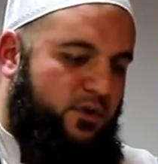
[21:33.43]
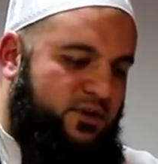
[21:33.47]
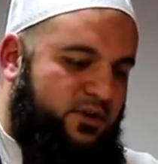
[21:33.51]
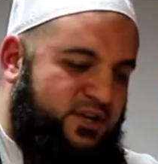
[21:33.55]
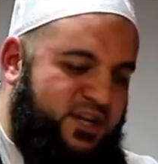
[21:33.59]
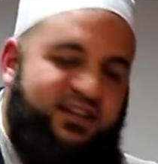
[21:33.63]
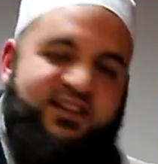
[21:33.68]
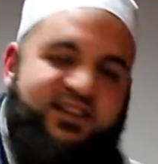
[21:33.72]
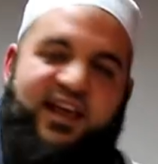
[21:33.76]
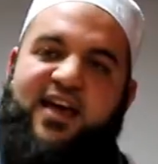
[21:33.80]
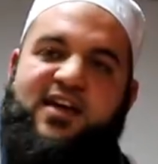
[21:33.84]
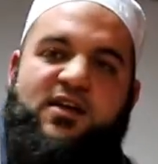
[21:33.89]

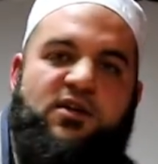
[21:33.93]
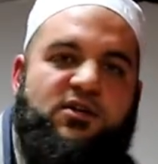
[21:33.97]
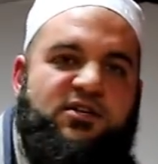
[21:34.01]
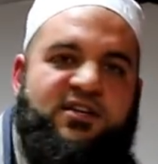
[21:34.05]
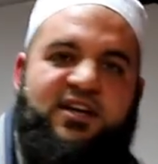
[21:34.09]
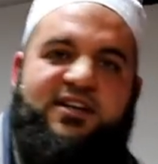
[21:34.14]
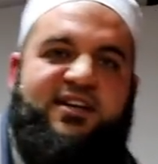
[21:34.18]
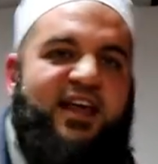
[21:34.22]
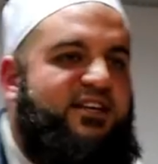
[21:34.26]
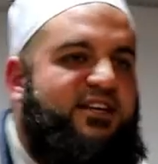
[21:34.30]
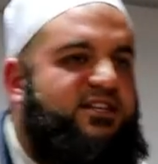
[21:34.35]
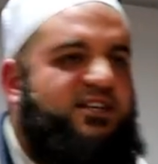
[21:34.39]
Did
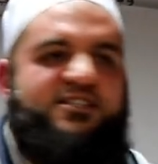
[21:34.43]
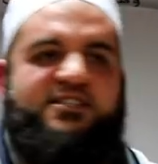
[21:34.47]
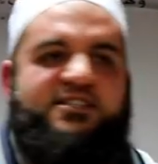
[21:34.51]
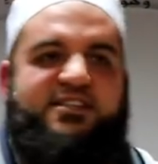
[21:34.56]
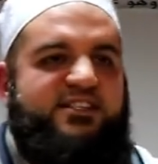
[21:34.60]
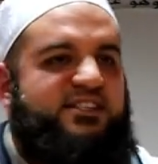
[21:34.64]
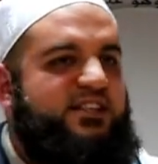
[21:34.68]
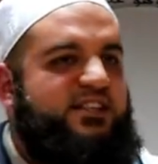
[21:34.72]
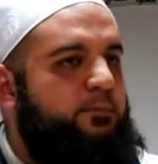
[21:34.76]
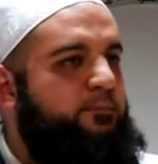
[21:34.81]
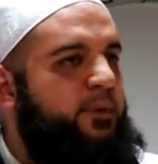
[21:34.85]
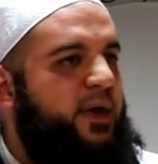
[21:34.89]
they just
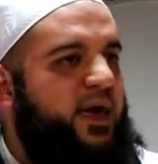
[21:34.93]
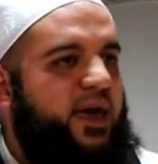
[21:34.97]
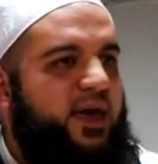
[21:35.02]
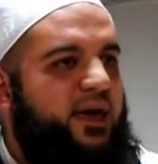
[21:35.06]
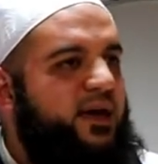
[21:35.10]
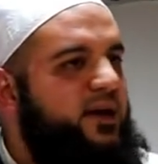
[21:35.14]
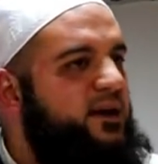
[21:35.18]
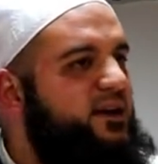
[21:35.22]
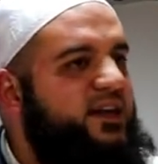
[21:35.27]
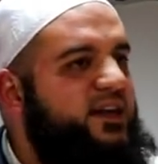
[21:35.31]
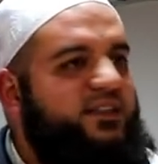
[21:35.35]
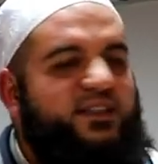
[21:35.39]

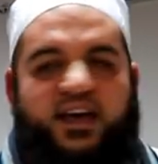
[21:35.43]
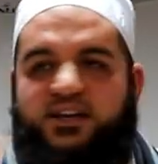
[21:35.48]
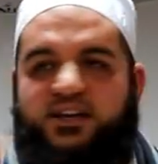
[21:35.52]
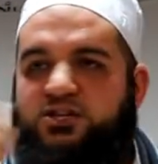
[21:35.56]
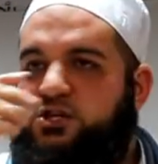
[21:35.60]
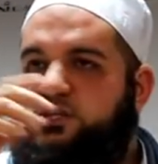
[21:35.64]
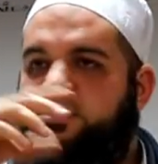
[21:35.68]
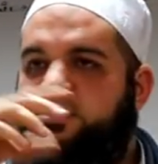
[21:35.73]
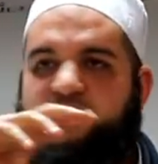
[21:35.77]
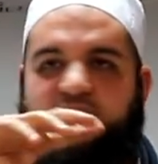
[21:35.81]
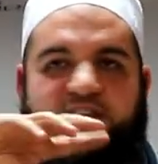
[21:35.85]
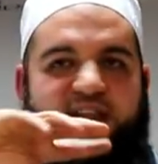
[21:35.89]
disappear? Did they
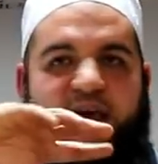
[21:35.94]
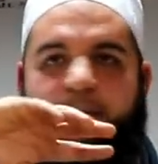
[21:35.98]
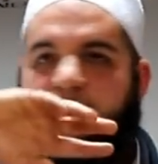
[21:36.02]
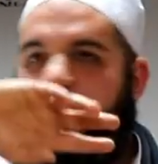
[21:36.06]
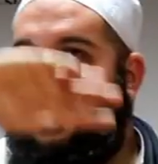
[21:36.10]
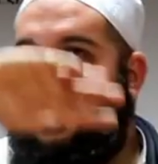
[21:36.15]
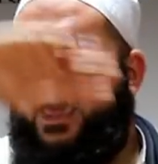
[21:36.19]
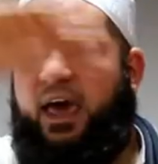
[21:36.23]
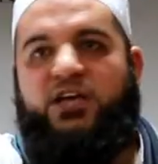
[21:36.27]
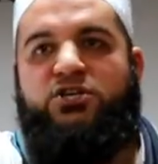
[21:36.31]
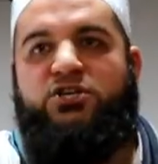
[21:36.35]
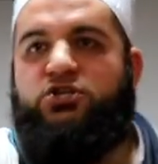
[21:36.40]

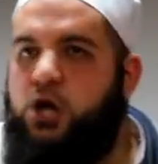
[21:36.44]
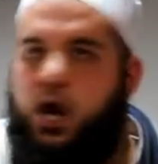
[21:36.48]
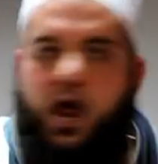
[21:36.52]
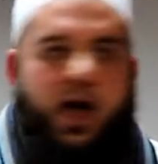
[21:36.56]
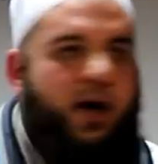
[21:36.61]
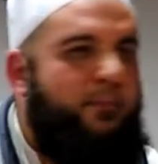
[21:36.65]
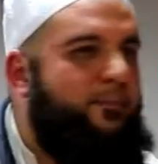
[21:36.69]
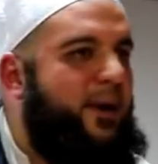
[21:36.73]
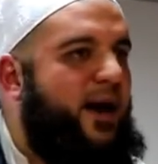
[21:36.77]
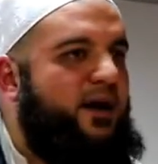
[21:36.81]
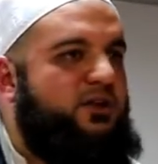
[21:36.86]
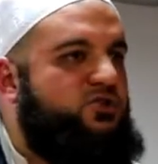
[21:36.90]
make
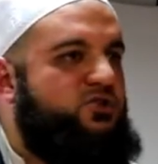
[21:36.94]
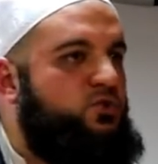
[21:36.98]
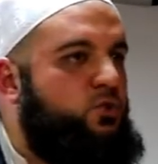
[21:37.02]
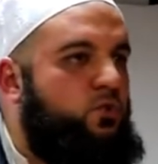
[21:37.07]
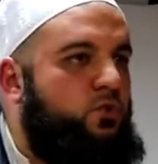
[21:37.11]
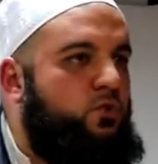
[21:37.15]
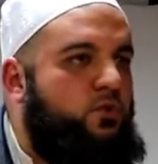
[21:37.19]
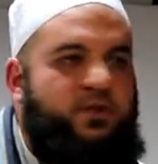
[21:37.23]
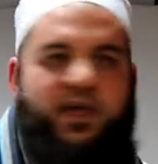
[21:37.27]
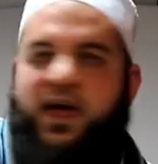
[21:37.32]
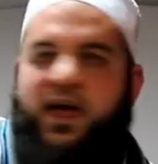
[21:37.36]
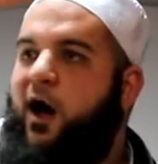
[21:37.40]
hijrah back
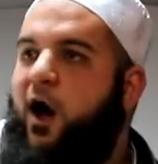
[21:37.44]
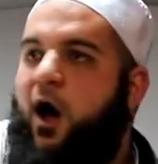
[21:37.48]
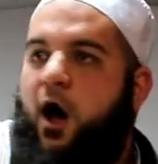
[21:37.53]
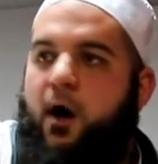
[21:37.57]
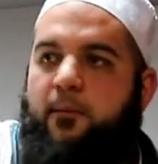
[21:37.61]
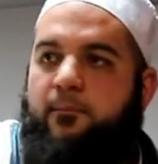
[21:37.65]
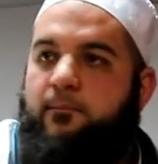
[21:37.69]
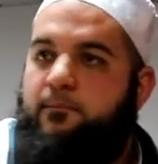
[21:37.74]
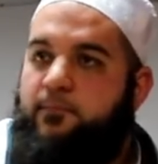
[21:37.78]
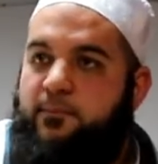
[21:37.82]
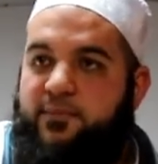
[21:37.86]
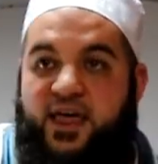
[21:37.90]
to
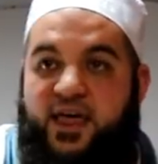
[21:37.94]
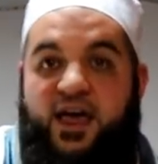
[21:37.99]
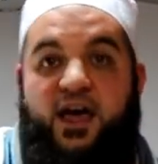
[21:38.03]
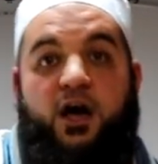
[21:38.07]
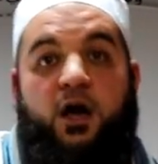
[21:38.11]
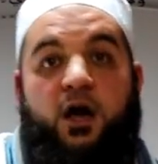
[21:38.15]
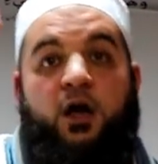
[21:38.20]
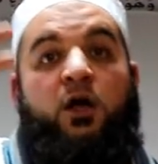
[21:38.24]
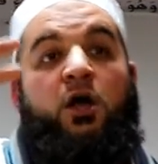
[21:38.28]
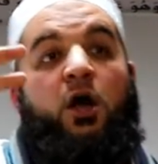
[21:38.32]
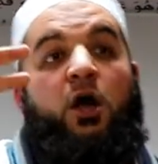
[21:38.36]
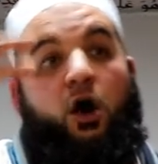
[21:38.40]

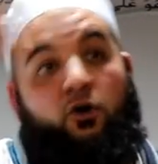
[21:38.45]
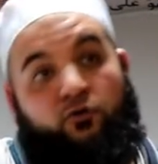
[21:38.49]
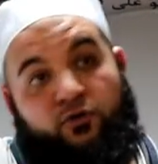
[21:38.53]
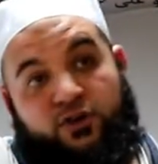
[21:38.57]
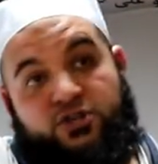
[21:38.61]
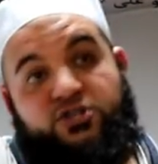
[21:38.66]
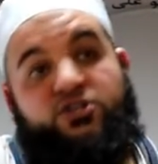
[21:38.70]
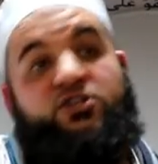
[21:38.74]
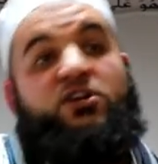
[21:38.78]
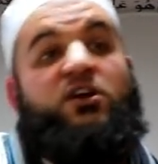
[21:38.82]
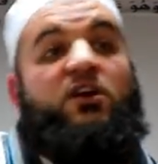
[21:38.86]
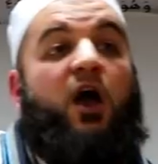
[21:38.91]
their
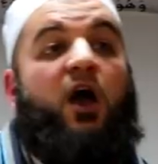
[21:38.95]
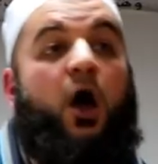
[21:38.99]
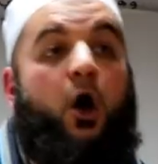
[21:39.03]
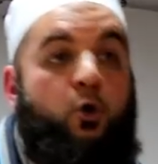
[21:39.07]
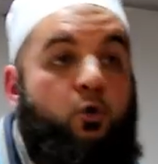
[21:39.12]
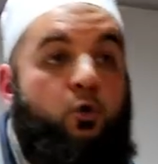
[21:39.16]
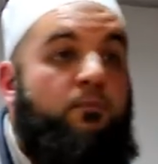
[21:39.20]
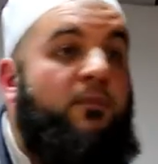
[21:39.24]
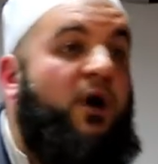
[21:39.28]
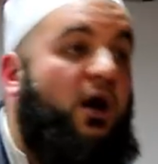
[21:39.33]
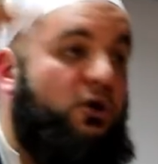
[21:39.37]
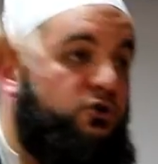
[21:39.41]
original
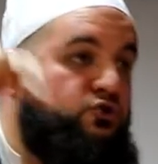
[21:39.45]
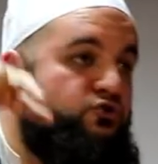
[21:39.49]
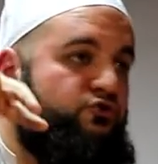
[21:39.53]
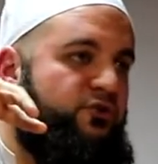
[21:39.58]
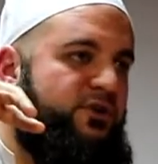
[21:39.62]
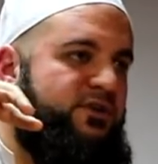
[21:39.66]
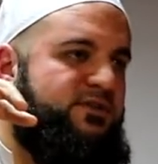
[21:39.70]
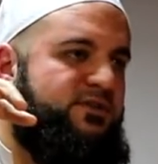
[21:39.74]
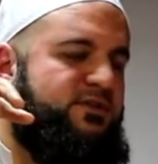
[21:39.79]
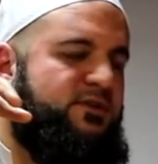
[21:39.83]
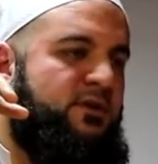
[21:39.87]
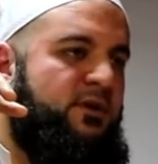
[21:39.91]
home
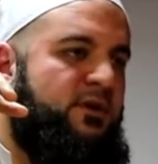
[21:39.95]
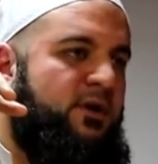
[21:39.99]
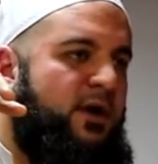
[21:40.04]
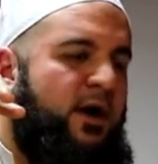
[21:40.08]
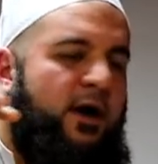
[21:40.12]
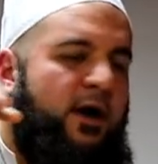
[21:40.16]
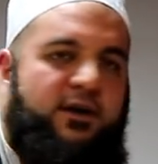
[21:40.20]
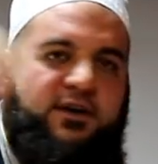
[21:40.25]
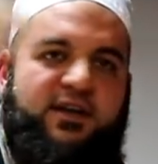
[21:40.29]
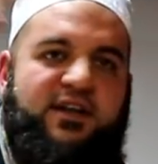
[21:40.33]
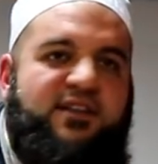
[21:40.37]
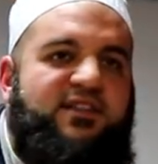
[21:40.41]
countries?
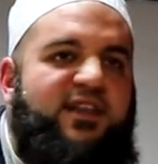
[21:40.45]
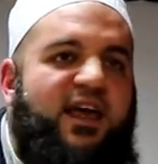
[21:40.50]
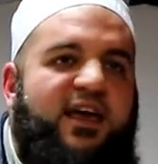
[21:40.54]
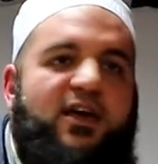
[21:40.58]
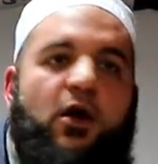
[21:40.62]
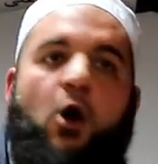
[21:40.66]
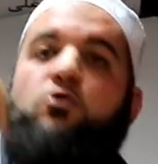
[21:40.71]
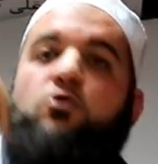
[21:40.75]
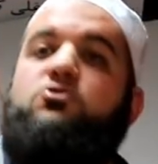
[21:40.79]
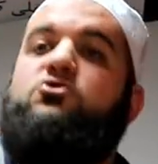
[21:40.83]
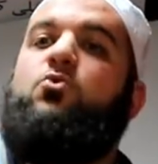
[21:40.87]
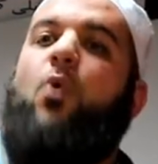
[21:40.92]
Did they
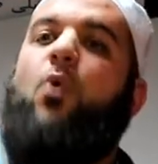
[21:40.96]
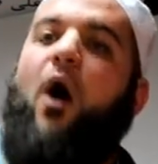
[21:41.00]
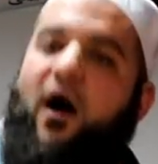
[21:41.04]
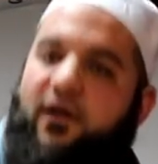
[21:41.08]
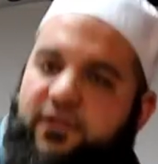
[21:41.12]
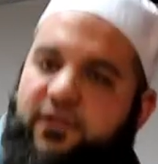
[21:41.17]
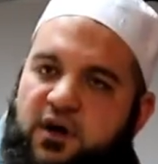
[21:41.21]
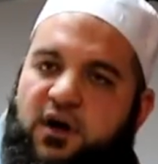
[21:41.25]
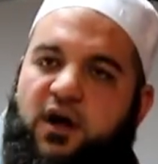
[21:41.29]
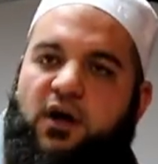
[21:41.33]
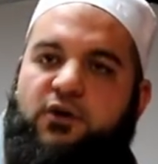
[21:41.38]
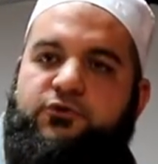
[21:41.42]
go to
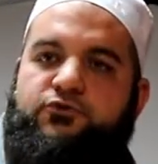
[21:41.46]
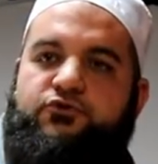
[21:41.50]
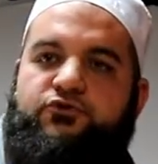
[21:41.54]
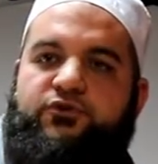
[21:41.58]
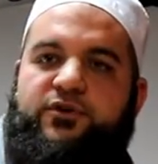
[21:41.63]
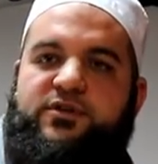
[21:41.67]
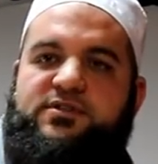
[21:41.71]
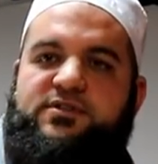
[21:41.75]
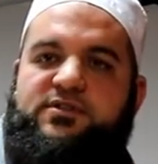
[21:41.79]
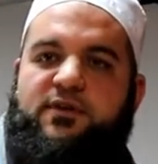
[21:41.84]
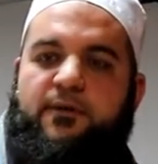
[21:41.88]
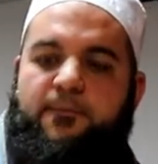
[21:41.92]
other
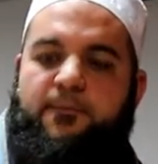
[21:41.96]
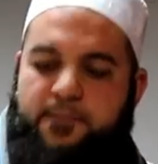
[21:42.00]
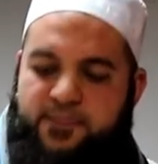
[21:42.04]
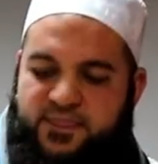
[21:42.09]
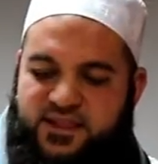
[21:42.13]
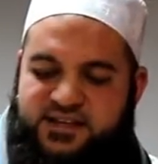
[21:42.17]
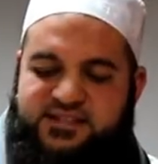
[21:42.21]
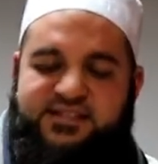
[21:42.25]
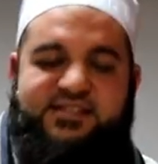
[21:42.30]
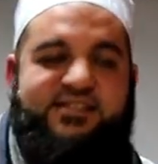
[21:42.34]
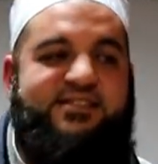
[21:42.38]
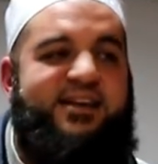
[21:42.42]
countries?
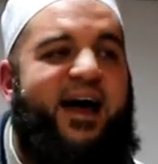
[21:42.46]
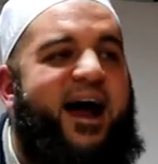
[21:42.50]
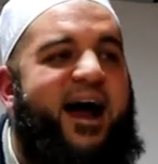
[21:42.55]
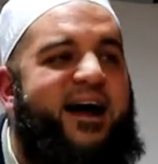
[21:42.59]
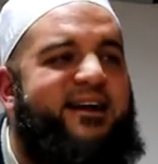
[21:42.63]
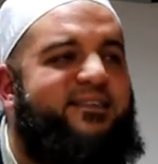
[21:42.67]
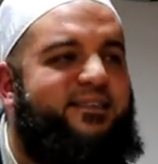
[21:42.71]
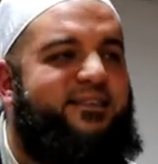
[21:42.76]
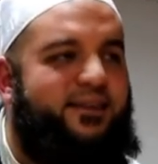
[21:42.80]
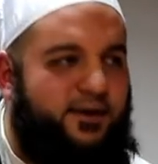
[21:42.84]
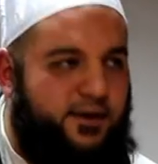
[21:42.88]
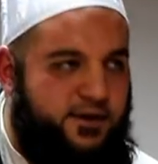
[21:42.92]
The
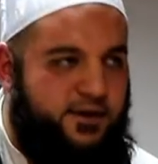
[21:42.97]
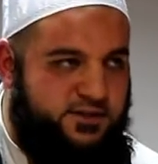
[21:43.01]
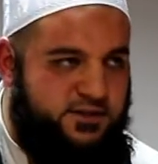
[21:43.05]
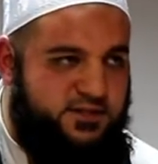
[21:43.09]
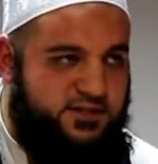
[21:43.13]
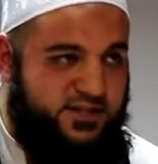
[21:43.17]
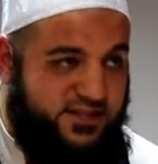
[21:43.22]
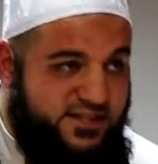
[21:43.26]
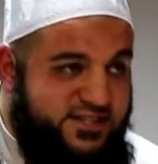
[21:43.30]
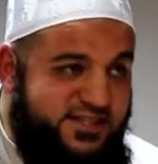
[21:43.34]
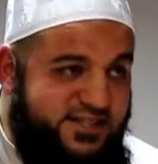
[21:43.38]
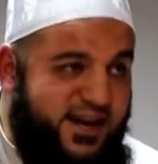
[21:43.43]
sad thing is,
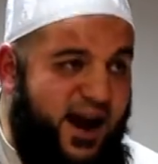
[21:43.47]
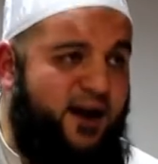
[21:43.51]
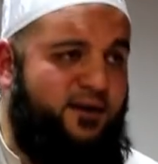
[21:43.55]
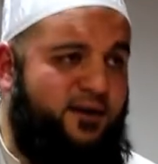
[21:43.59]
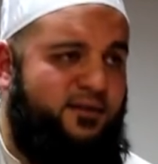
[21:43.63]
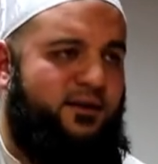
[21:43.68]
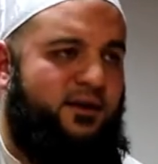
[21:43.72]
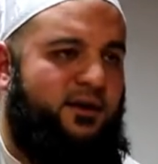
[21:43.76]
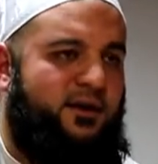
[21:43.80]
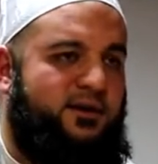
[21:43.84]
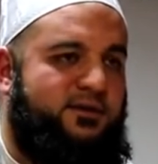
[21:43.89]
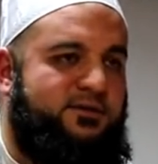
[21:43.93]

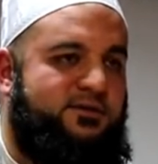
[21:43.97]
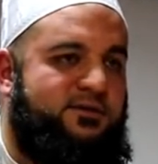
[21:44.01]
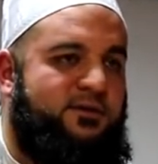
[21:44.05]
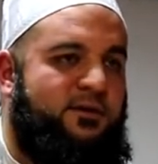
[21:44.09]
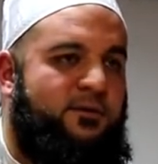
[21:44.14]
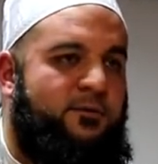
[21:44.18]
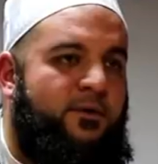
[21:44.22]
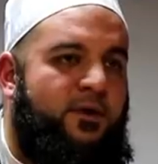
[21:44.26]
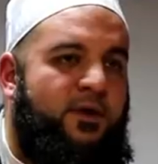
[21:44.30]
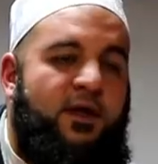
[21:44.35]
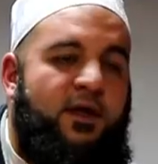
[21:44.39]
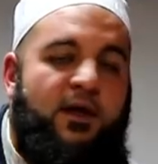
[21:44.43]

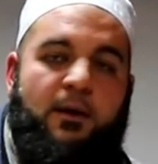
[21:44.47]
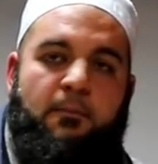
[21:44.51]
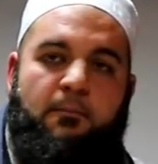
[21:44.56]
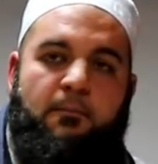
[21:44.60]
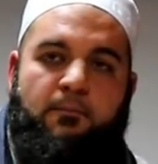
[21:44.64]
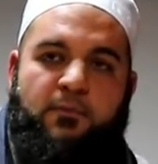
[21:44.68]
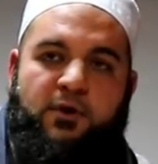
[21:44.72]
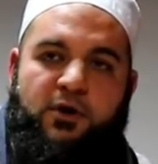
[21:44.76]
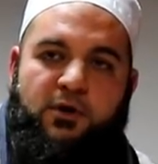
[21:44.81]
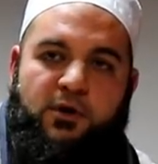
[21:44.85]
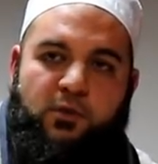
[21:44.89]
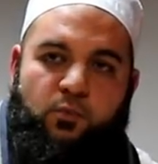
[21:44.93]

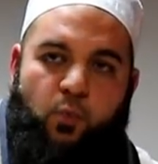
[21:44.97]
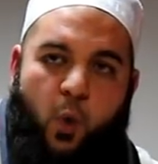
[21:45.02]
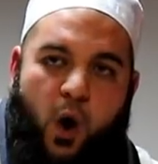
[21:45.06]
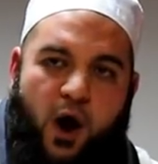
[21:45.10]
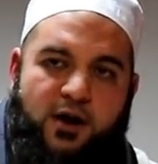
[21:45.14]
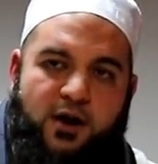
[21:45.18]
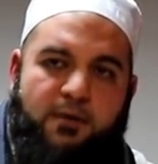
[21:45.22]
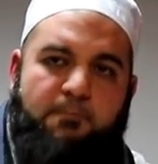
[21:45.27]
1.9